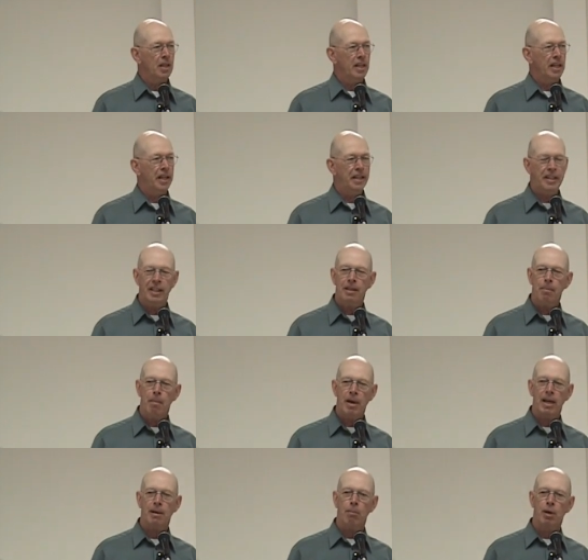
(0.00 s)
it didn't
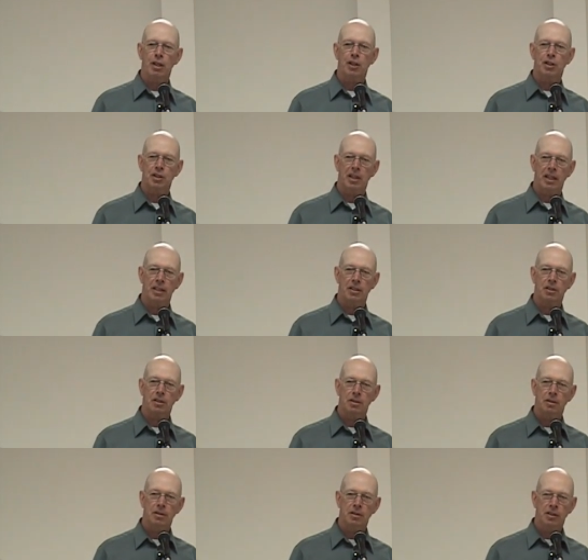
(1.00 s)
make much
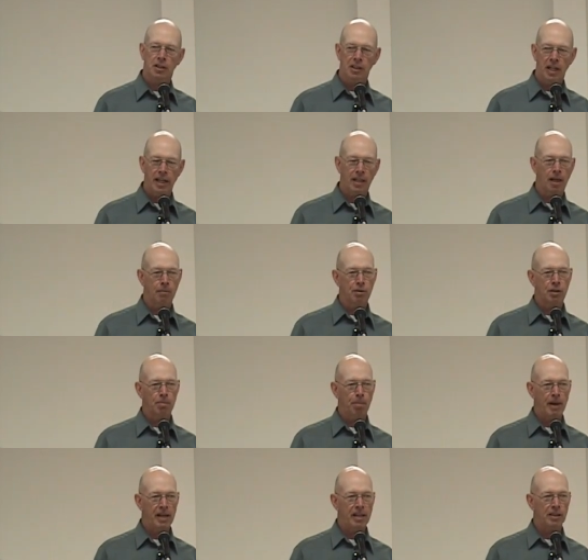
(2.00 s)
sense to take up
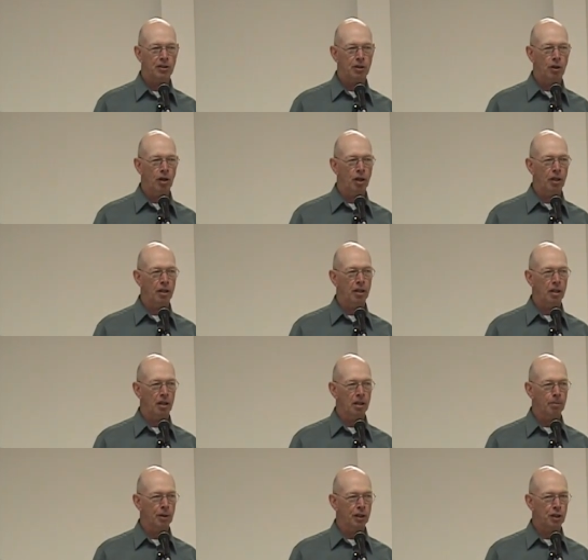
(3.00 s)
space on
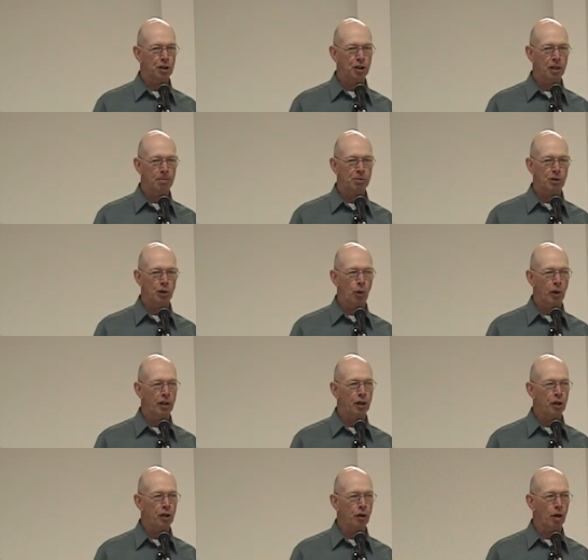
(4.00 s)
Liberty ships
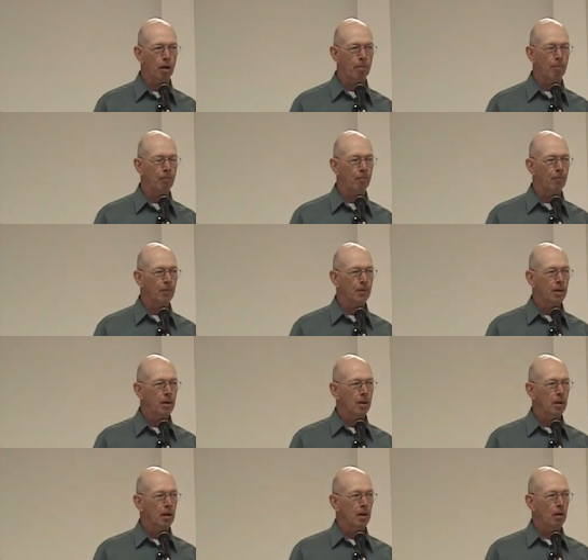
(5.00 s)
going to Europe
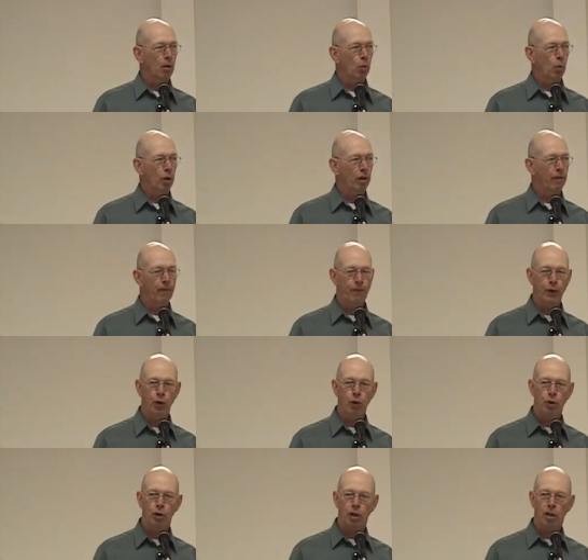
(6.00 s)
with
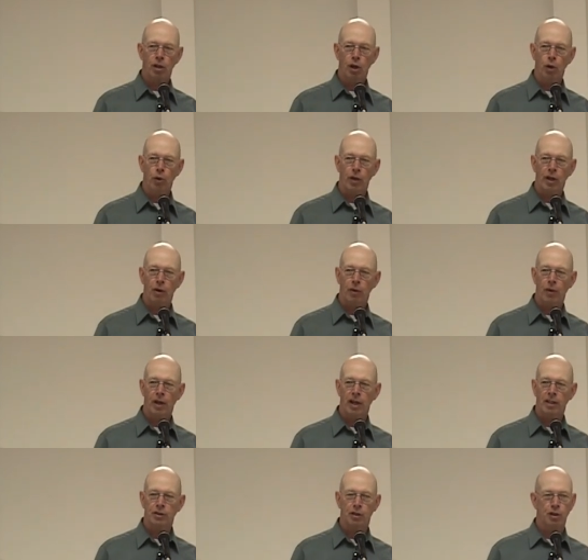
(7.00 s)
food or clothing or
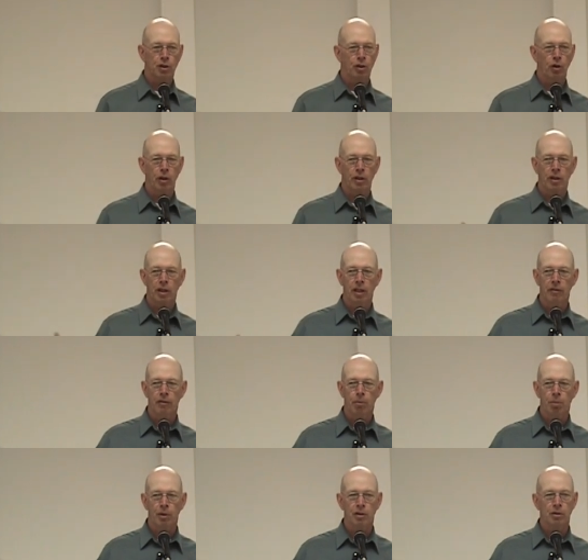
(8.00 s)
things that you're going to give
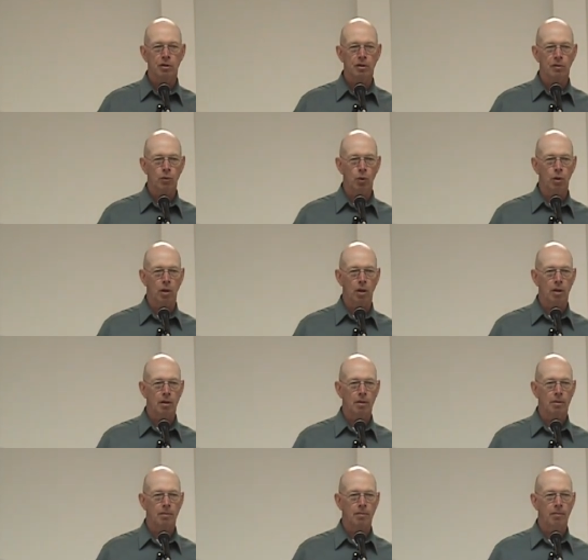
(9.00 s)
to prisoners of war.
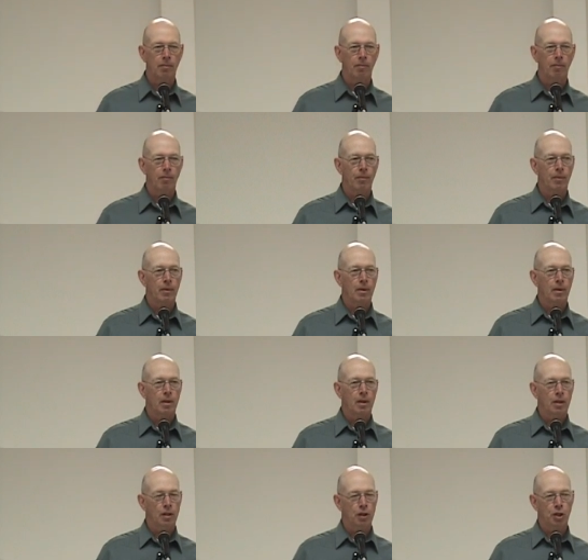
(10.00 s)

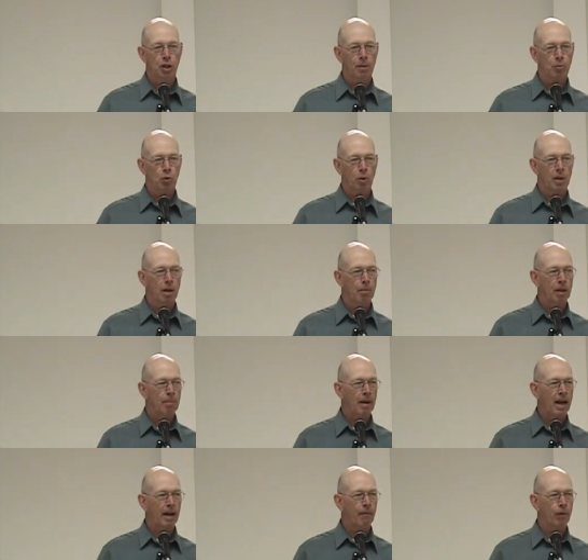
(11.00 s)
The ships were coming
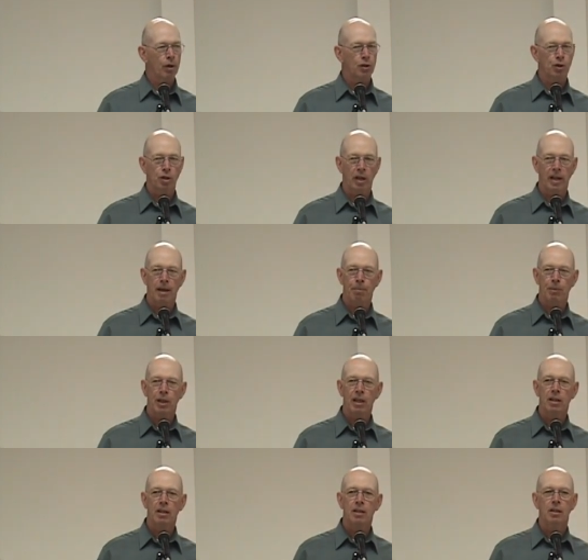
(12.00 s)
back virtually
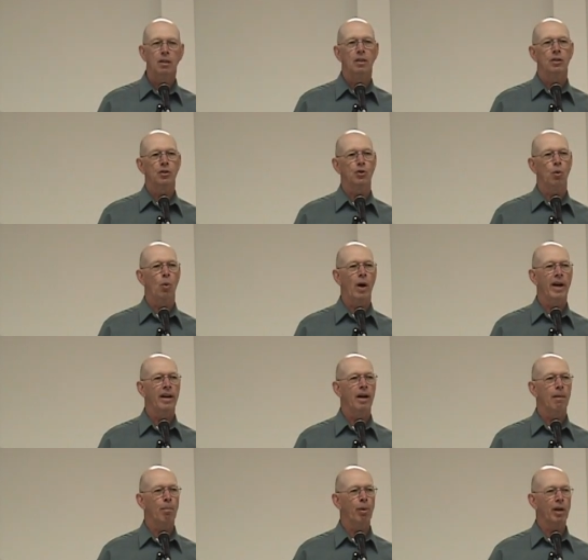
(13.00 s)
empty, so why
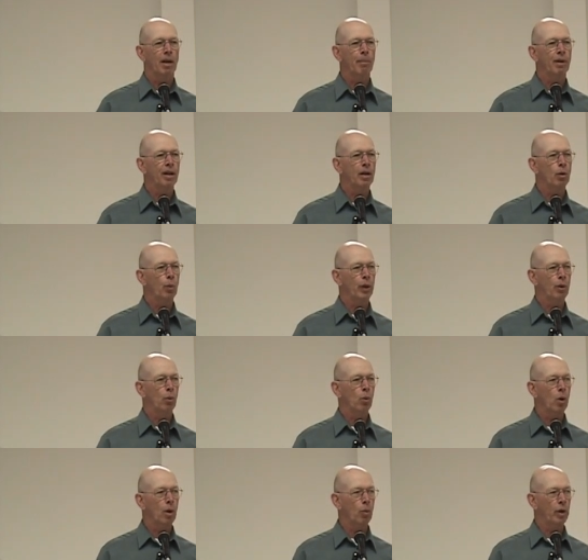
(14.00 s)
not bring them here
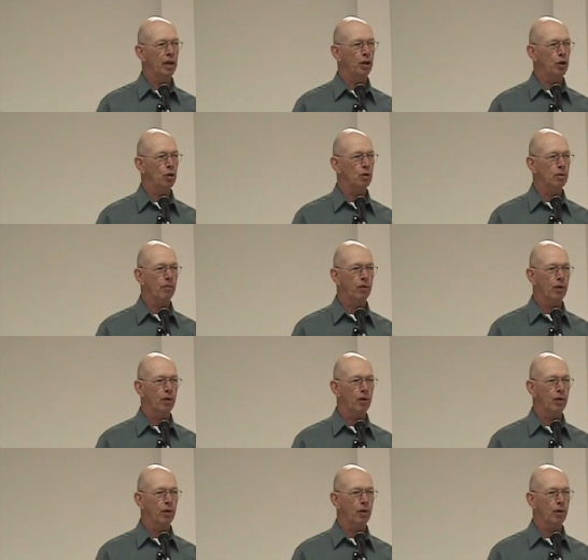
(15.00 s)
where we could use them